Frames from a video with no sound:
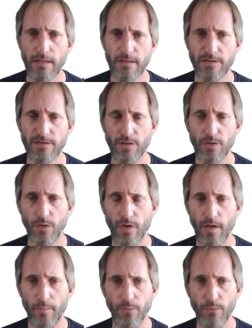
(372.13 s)
So
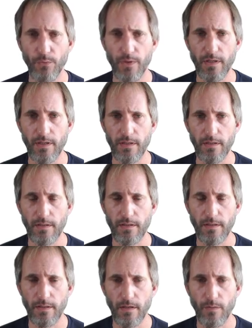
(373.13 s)
um, we,
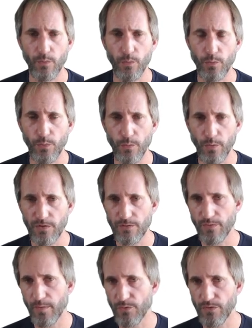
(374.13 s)
uh, we want to
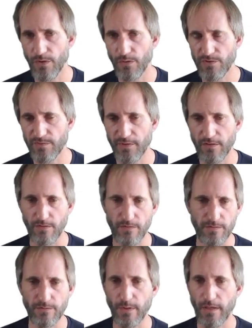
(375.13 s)
reboot a host
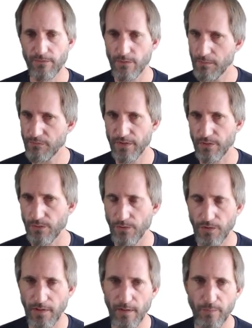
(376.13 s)
because we have to upgrade the
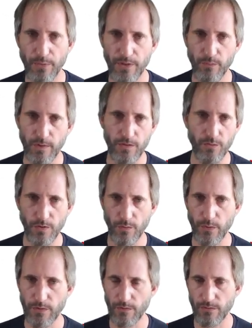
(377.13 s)
kernel, but we do not
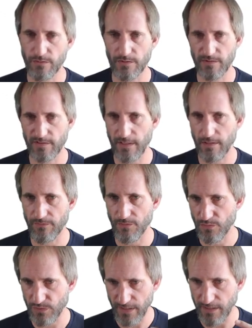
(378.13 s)
want to lose the state of the
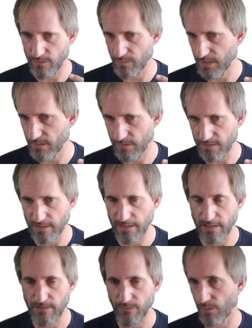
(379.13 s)
container because it
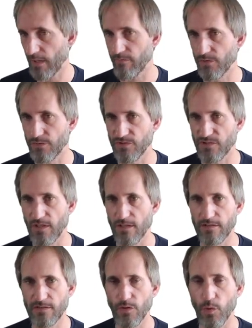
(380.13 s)
takes forever to
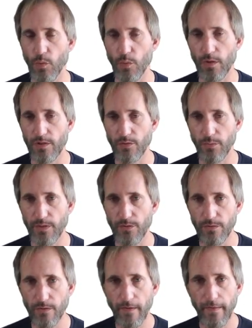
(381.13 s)
start. So what do we
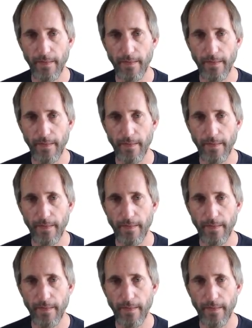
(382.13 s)
do?